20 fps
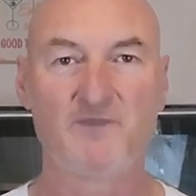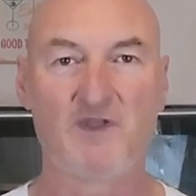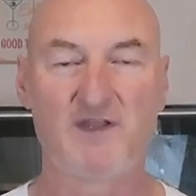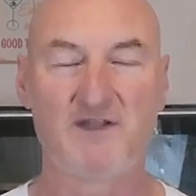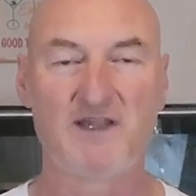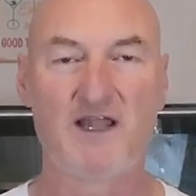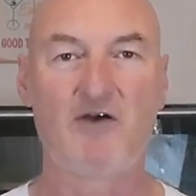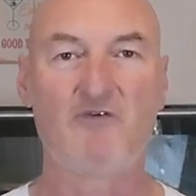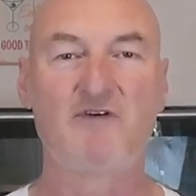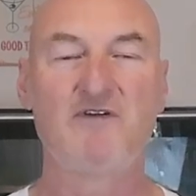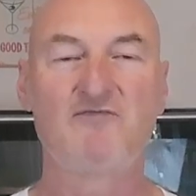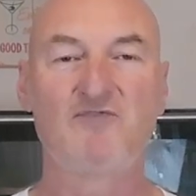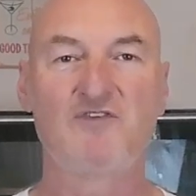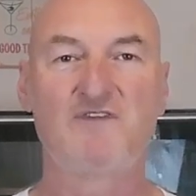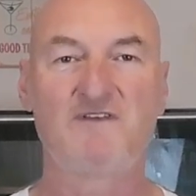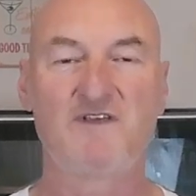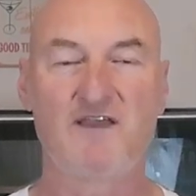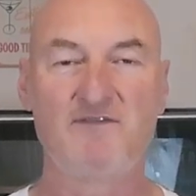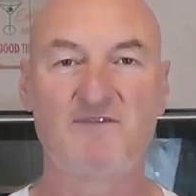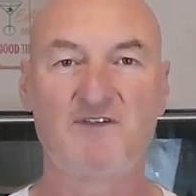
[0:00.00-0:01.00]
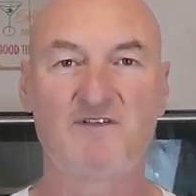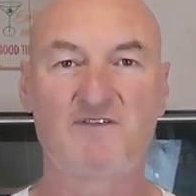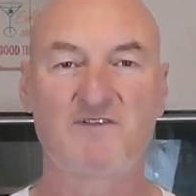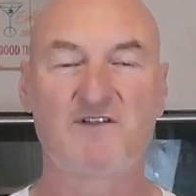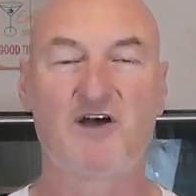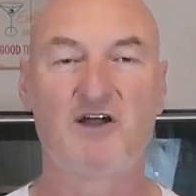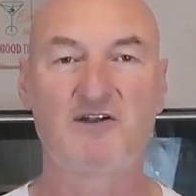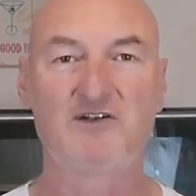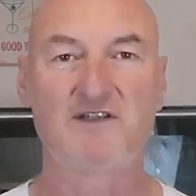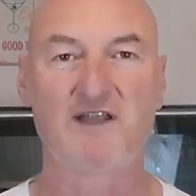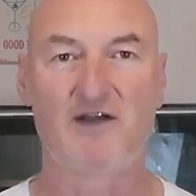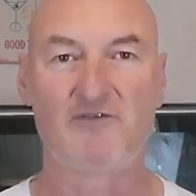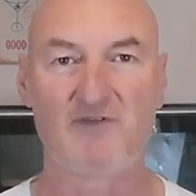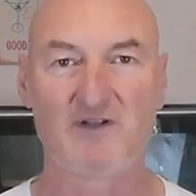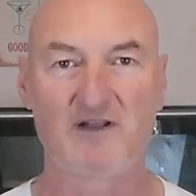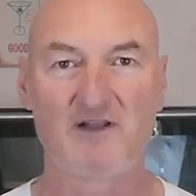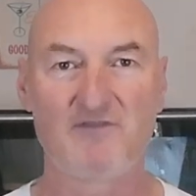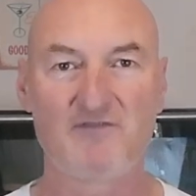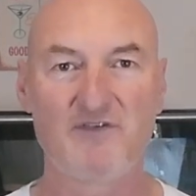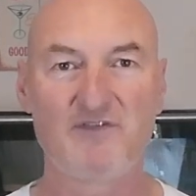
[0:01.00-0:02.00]
And now I would say we start
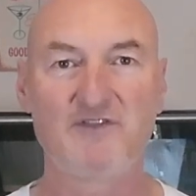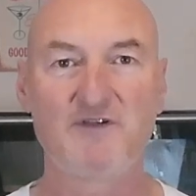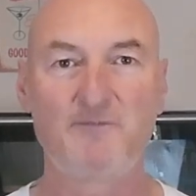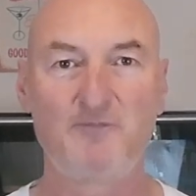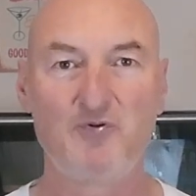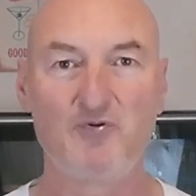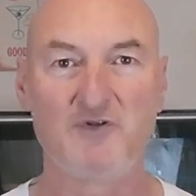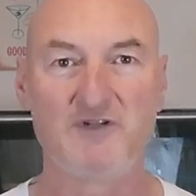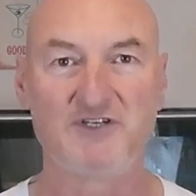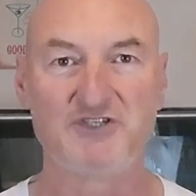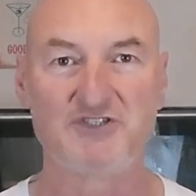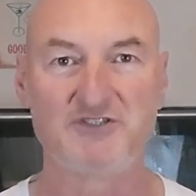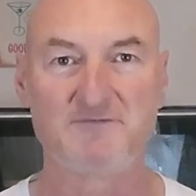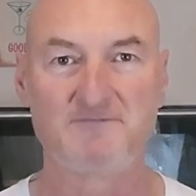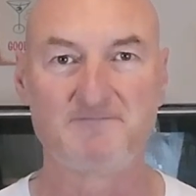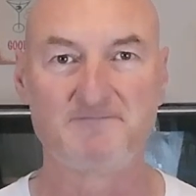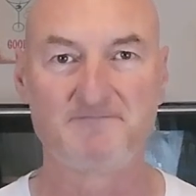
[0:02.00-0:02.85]
directly with the Poolish.